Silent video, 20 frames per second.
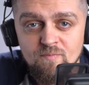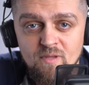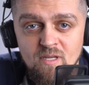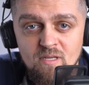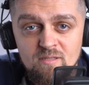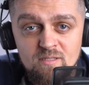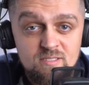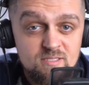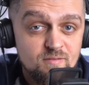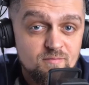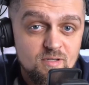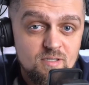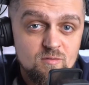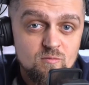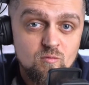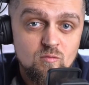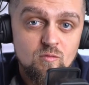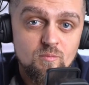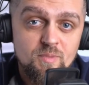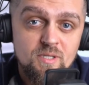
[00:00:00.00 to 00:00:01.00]
This
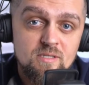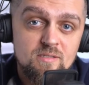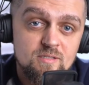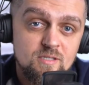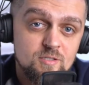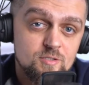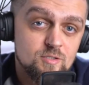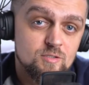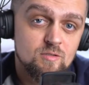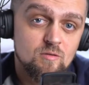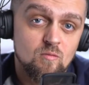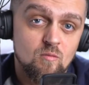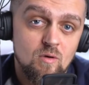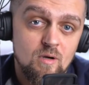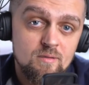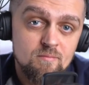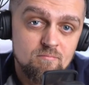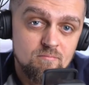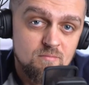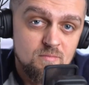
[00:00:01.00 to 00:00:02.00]
event will be a digital
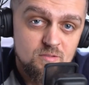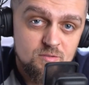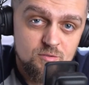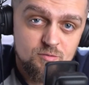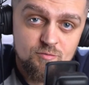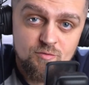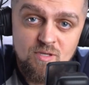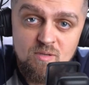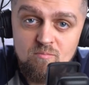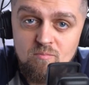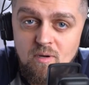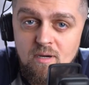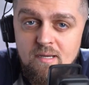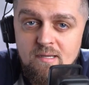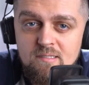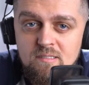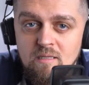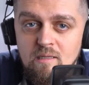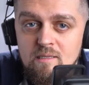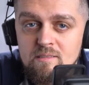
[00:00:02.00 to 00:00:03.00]
one, streamed by
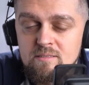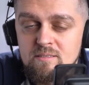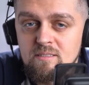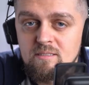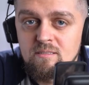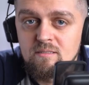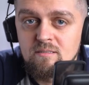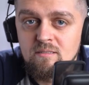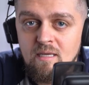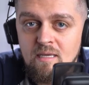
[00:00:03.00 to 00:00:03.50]
Atlassian,